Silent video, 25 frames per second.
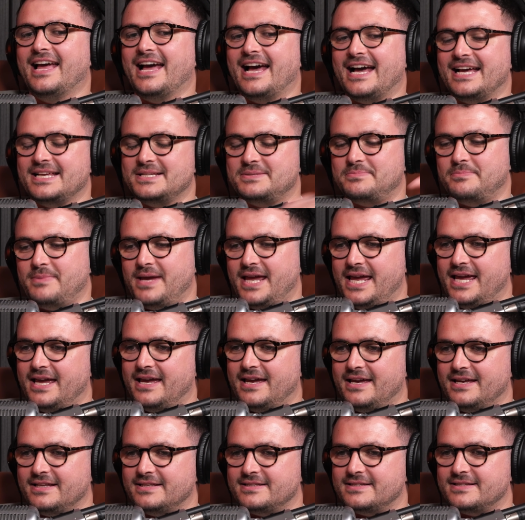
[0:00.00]
has
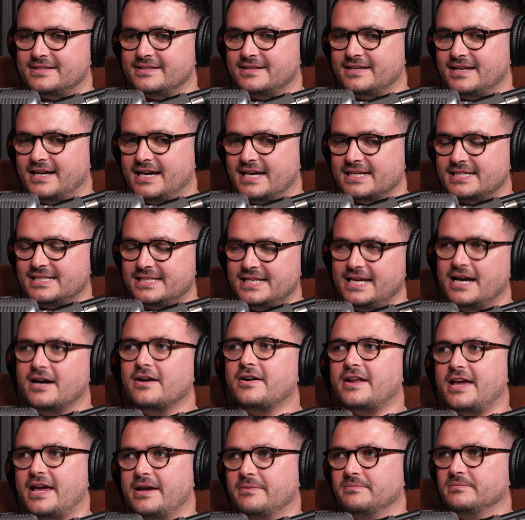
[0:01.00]
made a
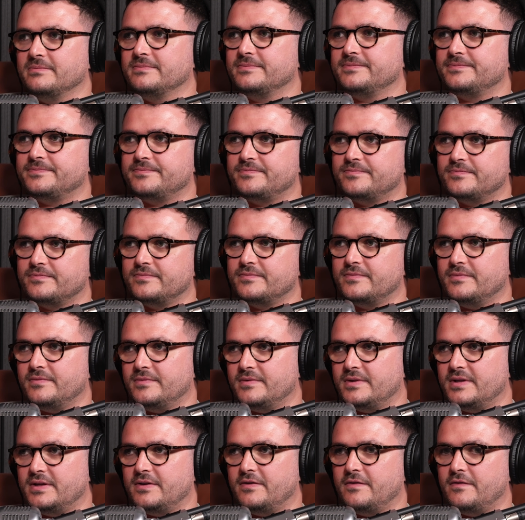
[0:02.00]
CRM
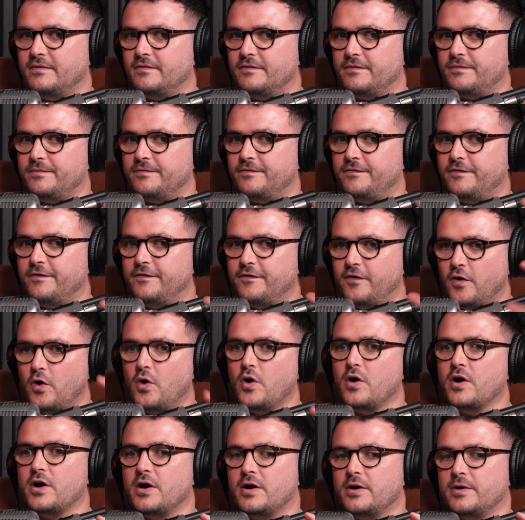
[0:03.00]

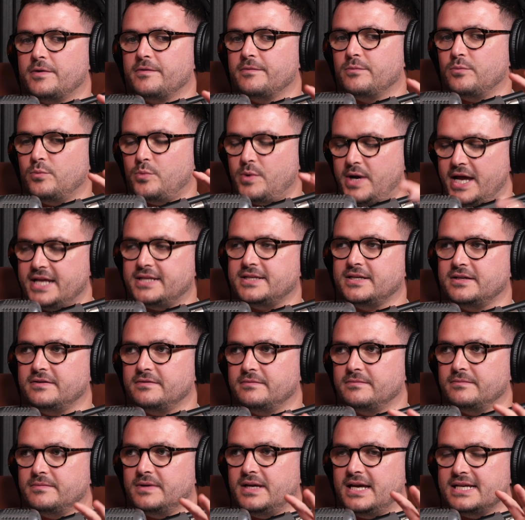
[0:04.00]
for
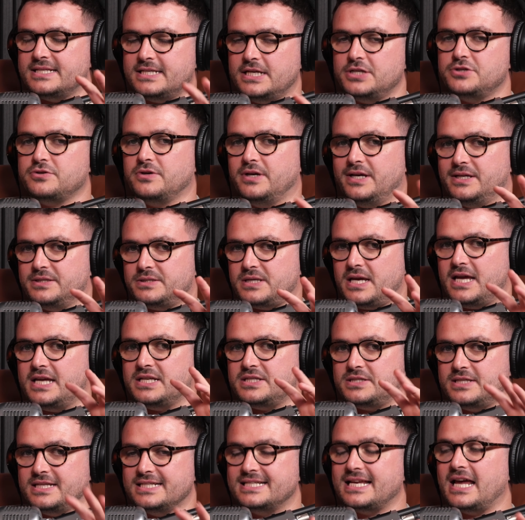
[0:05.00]
wedding. Essentially,
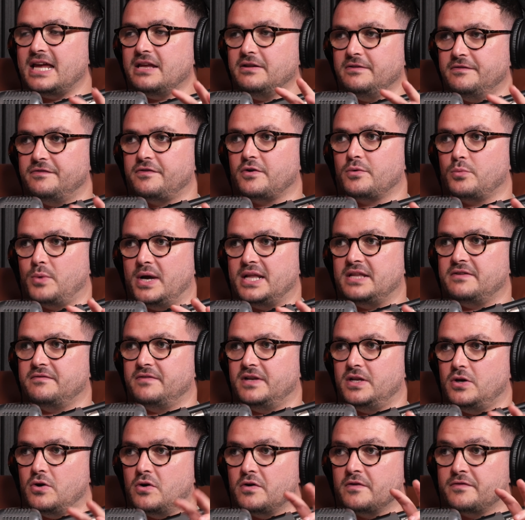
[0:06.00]
it's designed for wedding
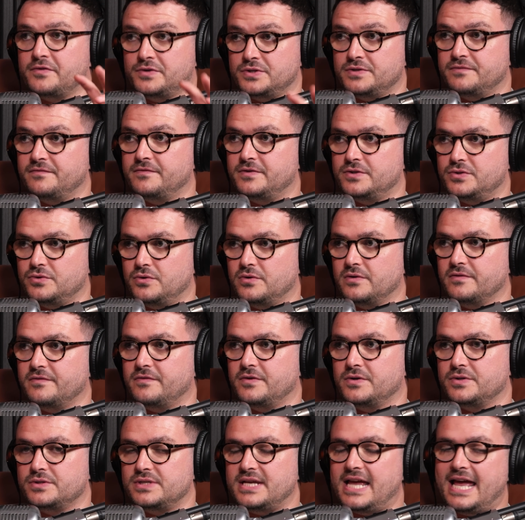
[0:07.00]
videographers and
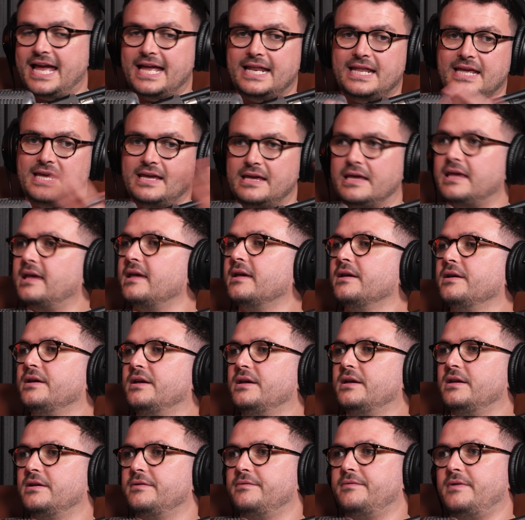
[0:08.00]
photographers. Any
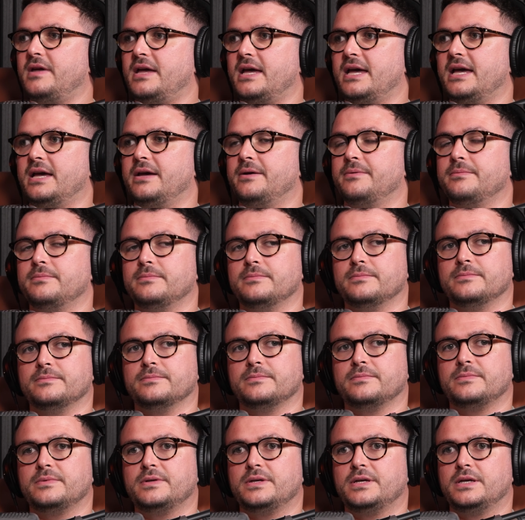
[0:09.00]

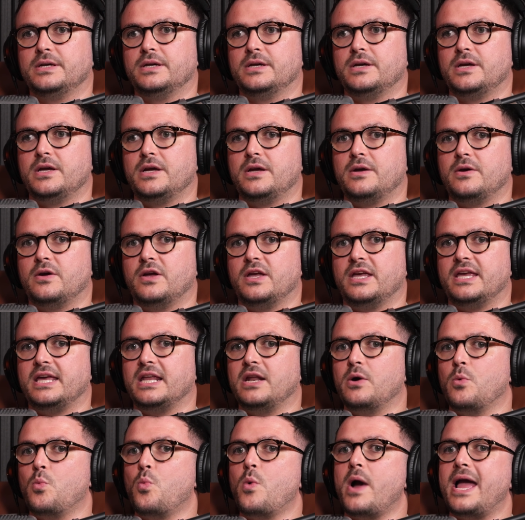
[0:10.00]
kind
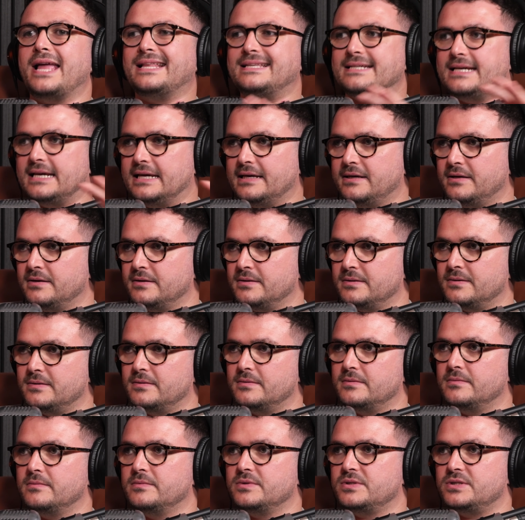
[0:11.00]
of wedding,
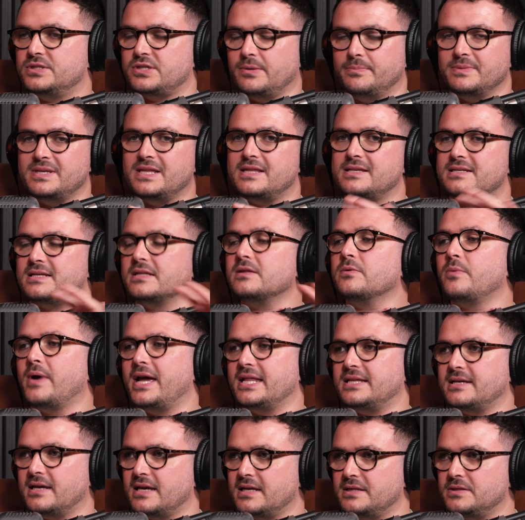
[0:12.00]
somebody that's in the
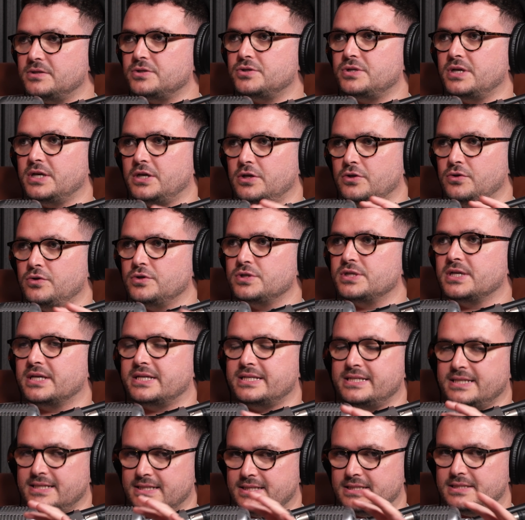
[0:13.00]
wedding industry can use it
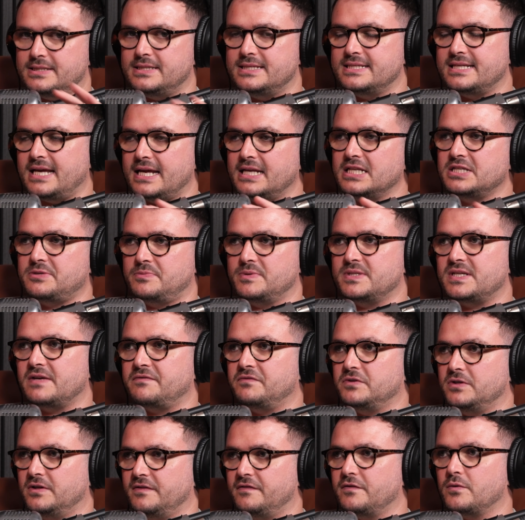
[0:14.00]
because it's designed
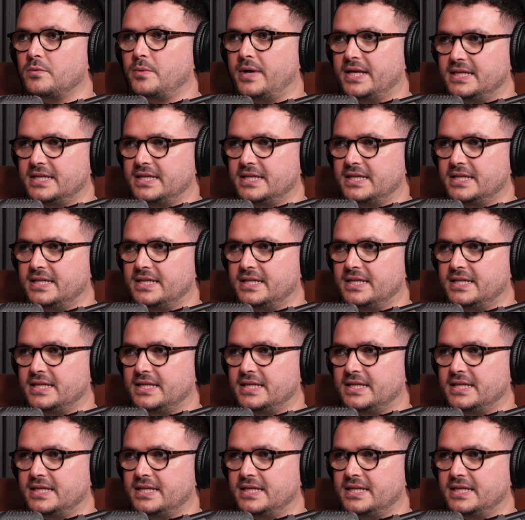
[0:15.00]
specifically for